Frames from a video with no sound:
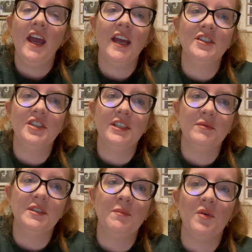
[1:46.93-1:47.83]
and she
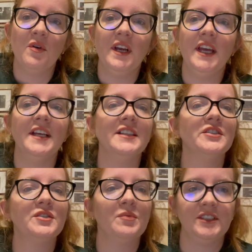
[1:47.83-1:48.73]
was born in
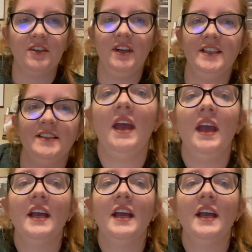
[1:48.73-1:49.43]
Switzerland.